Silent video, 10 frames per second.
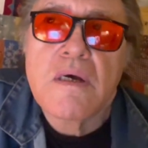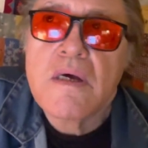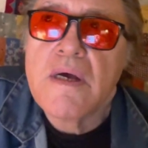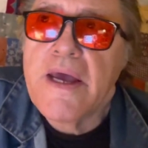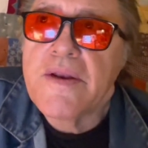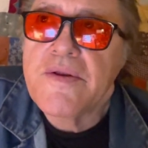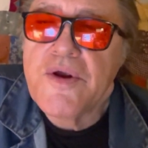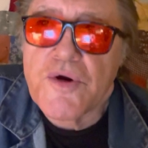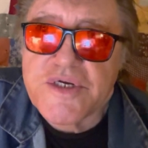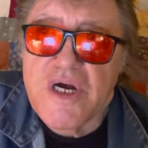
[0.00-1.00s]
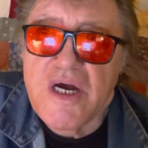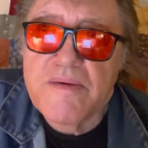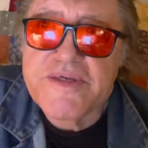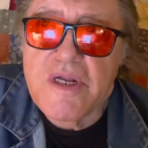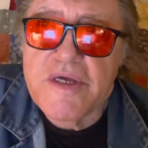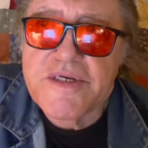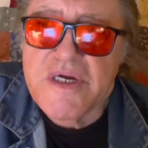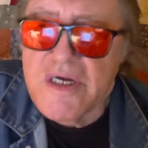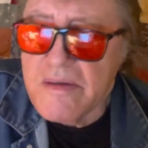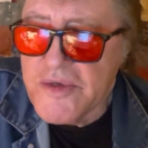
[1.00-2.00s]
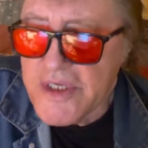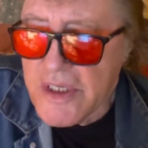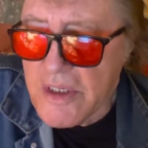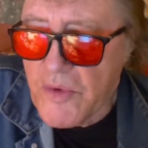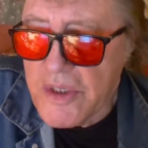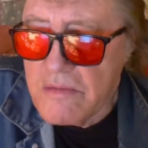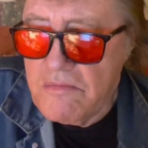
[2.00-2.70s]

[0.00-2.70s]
and New York Times, LA Times, and I went